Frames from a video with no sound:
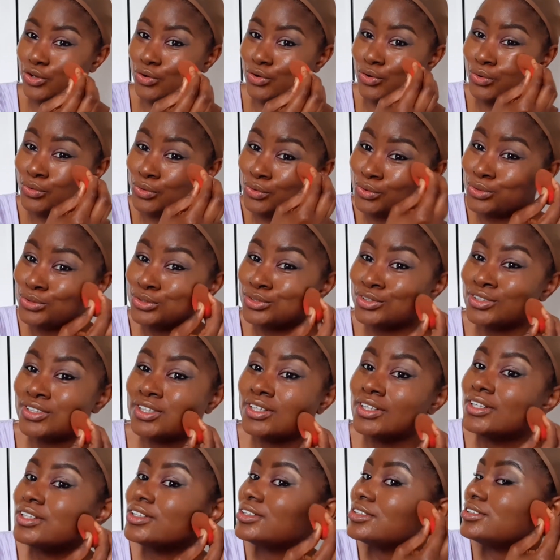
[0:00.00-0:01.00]
own.
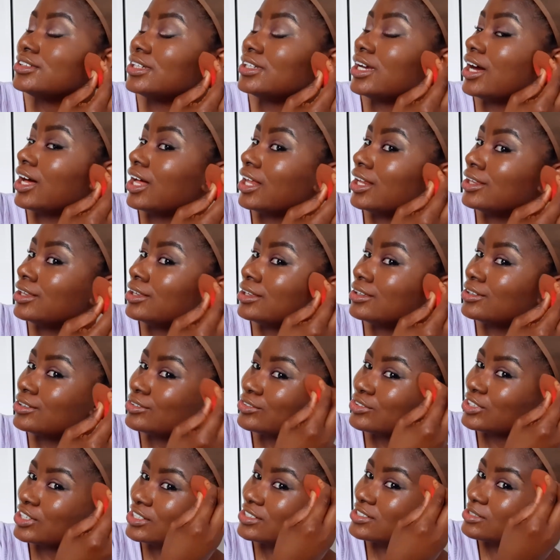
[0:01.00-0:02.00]

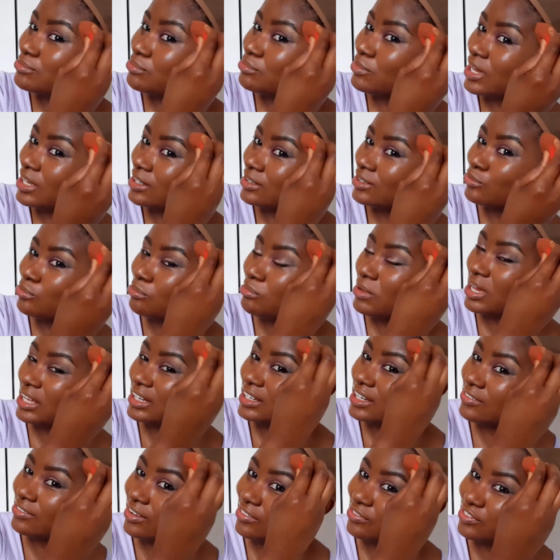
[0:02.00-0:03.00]
Men
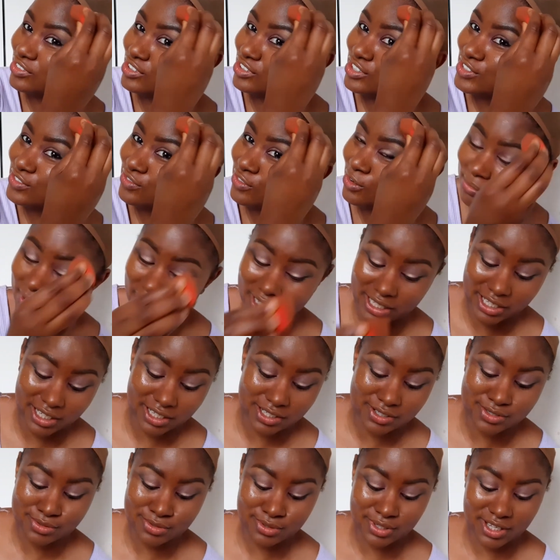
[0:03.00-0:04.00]
never finish for
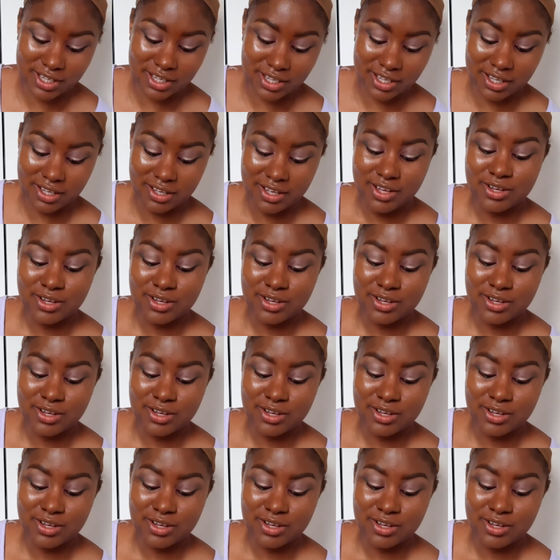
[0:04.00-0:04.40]
markets, okay?